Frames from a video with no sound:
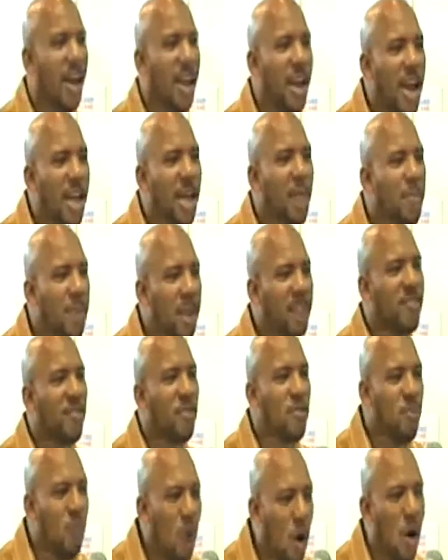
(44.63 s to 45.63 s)
Allah can
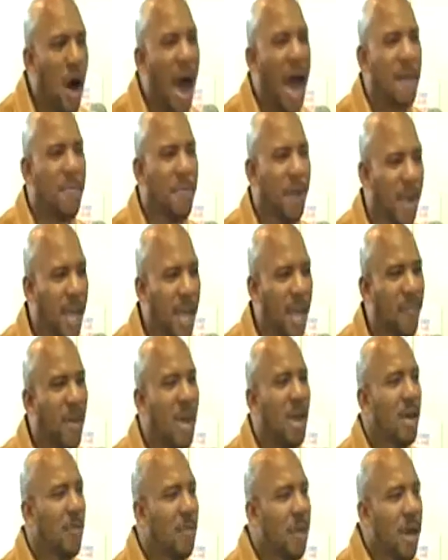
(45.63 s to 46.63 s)
bless you more, I
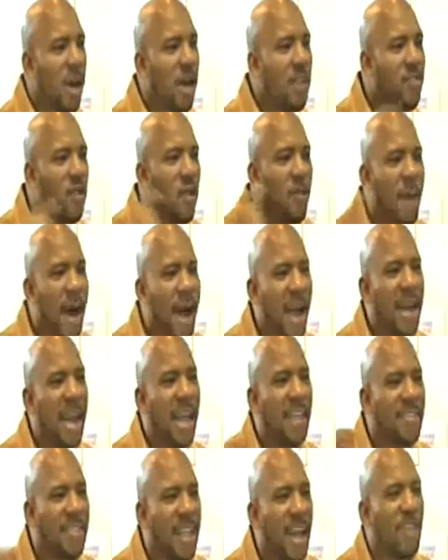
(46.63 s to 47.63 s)
believe, because your mind
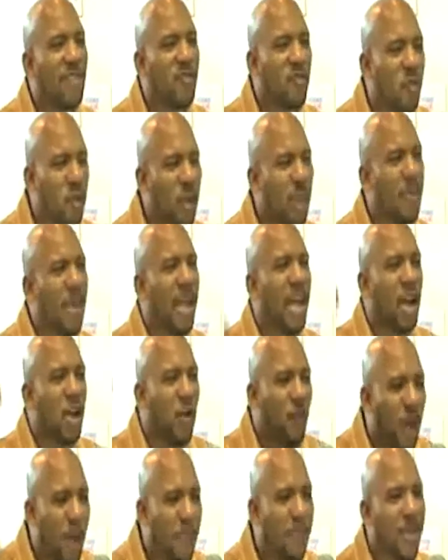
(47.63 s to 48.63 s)
has not truly been
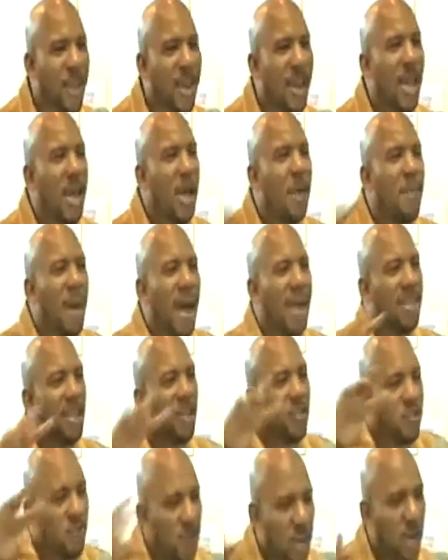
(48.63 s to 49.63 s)
corrupted by
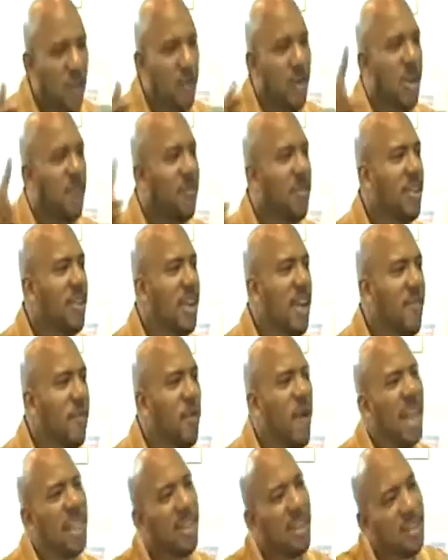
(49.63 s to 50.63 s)
the trickery of the
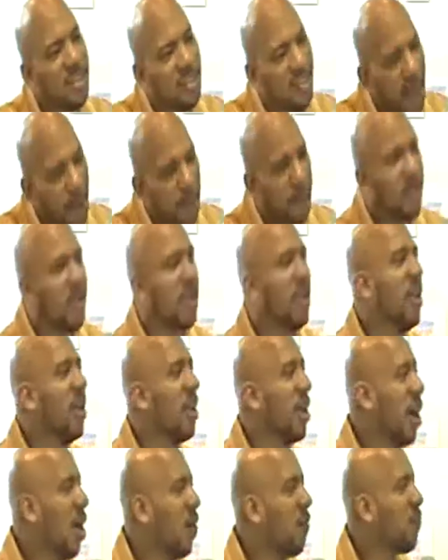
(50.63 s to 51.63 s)
devil and the deception
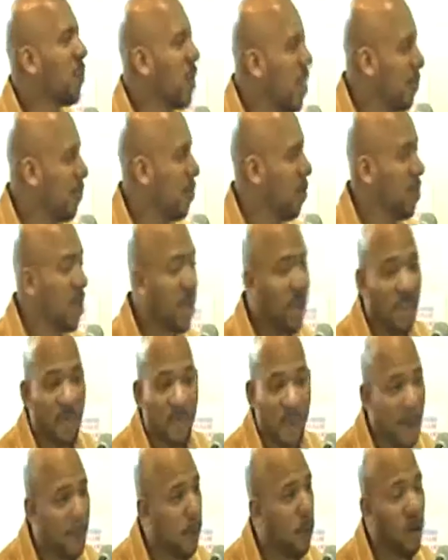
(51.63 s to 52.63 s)
of people,
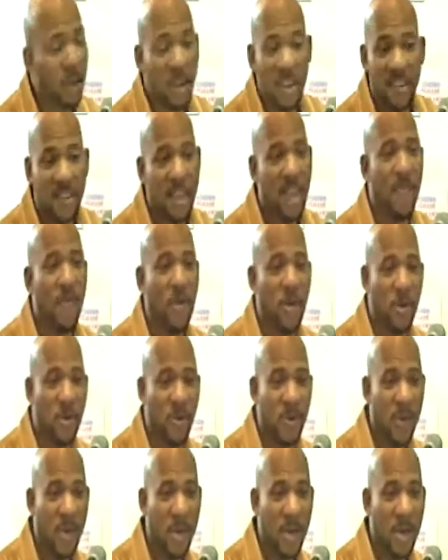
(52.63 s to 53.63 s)
because people will deceive you.